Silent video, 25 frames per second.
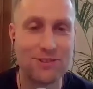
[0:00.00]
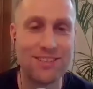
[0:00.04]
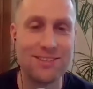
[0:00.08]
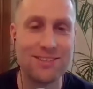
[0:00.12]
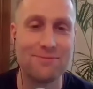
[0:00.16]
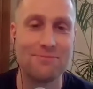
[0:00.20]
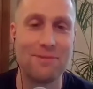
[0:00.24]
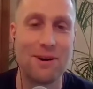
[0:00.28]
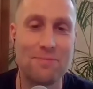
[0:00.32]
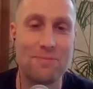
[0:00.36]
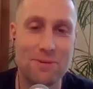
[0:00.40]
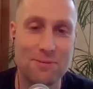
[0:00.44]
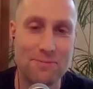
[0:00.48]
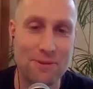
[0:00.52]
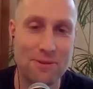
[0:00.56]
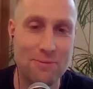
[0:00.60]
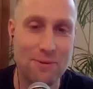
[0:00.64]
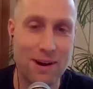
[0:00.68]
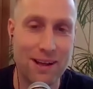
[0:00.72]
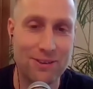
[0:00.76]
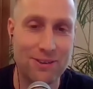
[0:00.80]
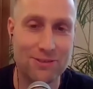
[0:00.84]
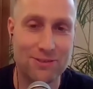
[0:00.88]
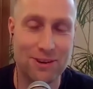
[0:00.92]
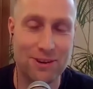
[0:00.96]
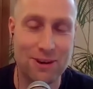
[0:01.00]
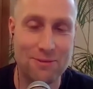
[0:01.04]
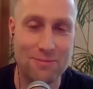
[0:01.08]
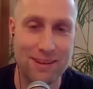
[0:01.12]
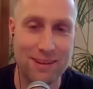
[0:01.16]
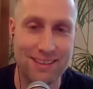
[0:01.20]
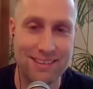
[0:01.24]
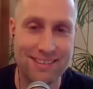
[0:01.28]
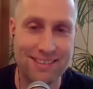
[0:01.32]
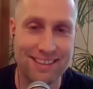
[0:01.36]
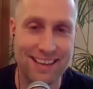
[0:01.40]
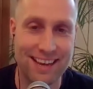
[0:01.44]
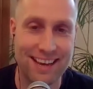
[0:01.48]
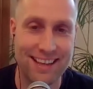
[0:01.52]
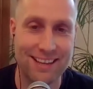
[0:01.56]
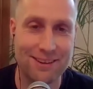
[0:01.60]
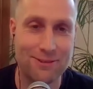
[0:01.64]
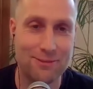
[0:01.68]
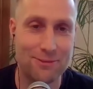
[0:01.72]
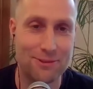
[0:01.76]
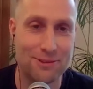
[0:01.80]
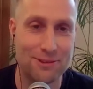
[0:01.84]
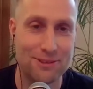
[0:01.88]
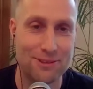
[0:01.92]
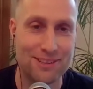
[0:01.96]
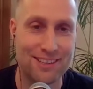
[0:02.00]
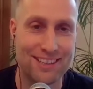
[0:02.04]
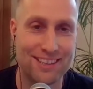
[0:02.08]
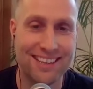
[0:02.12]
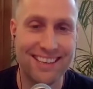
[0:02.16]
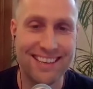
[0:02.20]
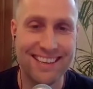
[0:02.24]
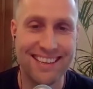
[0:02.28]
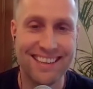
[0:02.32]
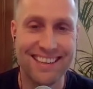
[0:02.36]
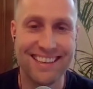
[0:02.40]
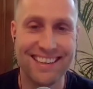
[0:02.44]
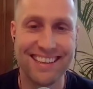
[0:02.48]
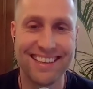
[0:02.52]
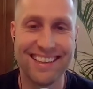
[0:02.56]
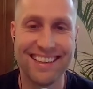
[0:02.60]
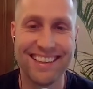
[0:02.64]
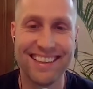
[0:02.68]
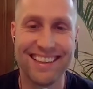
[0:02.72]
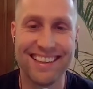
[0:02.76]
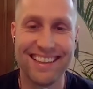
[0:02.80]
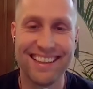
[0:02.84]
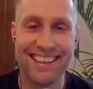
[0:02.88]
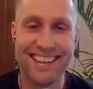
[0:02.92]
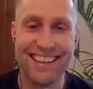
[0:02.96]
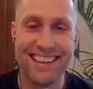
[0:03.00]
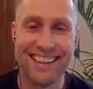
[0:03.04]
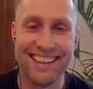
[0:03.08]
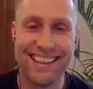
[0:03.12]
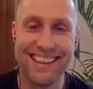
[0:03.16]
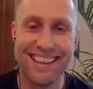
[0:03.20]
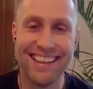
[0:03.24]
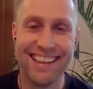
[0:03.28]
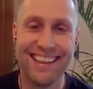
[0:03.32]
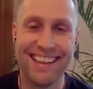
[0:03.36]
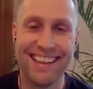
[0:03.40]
we just need to mop up the Welsh comments there. That so few. Thanks, thanks, Rich.